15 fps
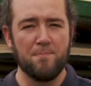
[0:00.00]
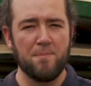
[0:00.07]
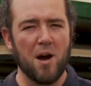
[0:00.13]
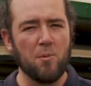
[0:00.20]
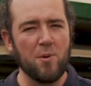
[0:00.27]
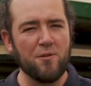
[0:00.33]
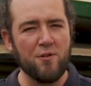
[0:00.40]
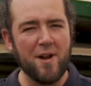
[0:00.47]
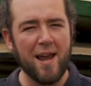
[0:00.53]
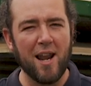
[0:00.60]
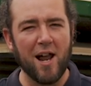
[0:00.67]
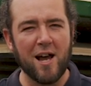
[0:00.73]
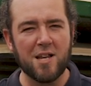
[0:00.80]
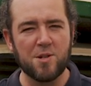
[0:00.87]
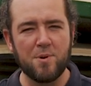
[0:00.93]
But we
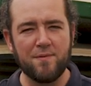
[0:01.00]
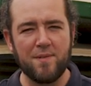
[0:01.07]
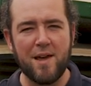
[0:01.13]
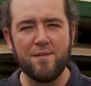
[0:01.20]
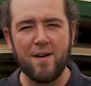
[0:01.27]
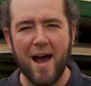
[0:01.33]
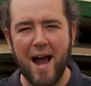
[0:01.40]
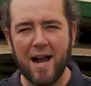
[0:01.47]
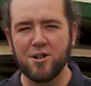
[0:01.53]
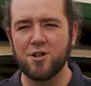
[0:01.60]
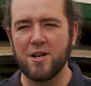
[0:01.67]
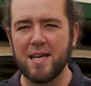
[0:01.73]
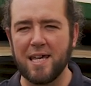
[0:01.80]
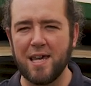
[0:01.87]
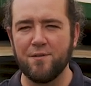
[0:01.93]
realise we've never
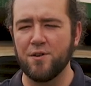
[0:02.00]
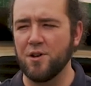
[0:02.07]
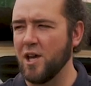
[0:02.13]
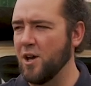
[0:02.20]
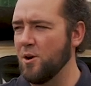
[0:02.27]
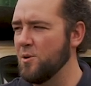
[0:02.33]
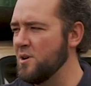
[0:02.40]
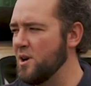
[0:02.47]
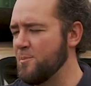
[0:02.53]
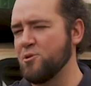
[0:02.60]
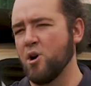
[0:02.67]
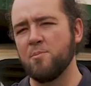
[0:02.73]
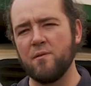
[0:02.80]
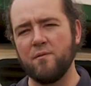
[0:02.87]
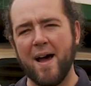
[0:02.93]
actually given you a
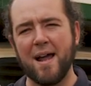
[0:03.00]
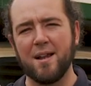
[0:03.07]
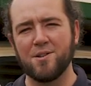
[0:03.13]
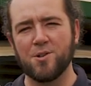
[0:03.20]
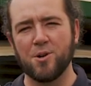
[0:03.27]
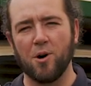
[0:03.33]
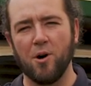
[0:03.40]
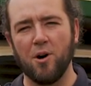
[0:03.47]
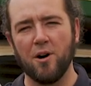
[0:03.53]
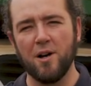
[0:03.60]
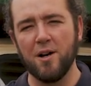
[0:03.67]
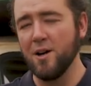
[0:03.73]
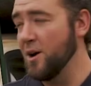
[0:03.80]
proper van tour